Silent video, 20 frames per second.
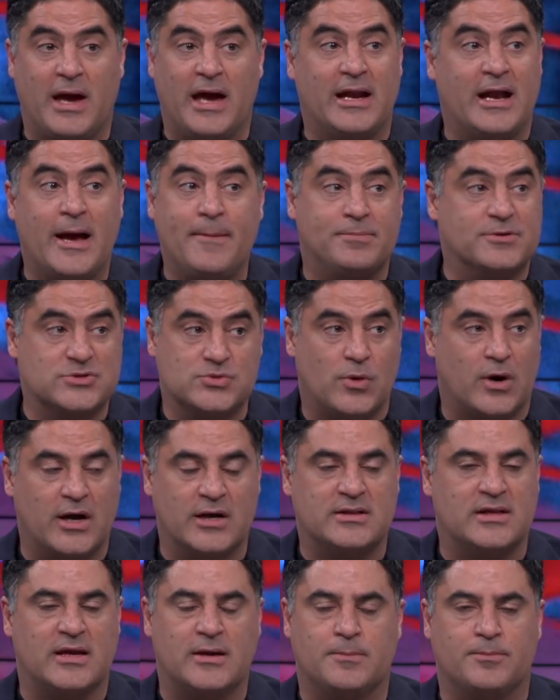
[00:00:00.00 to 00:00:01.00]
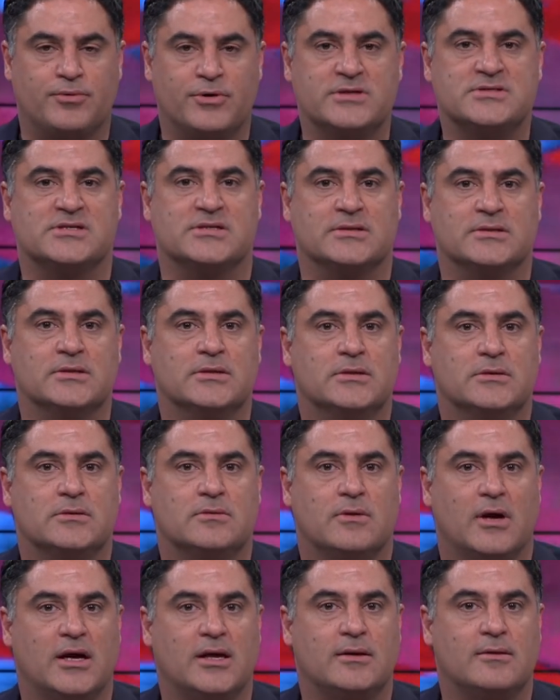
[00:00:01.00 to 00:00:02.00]
bad apples why aren't they in prison
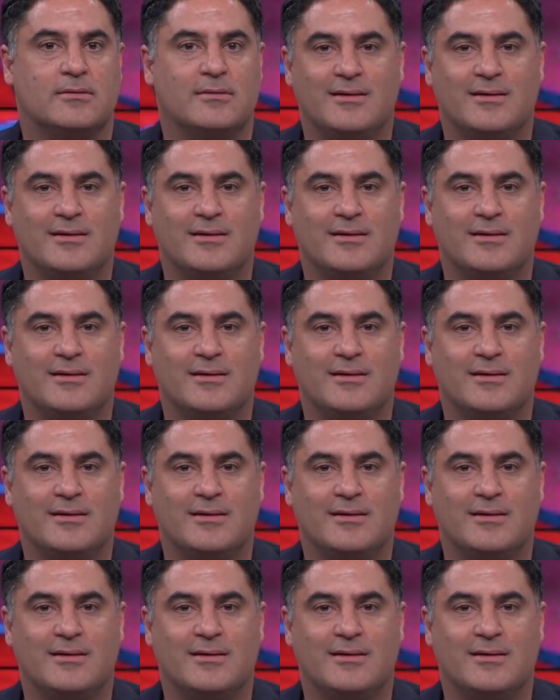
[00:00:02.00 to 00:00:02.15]
right?